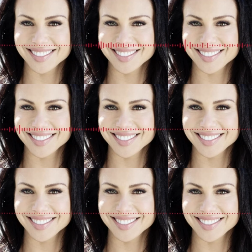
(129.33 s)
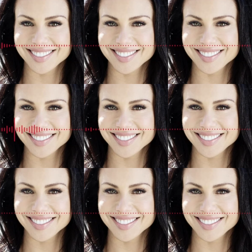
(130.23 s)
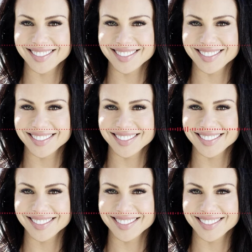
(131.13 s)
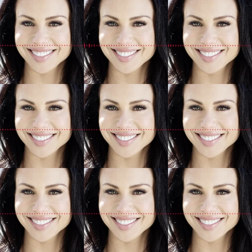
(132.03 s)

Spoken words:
what is it called? Not Game Changers.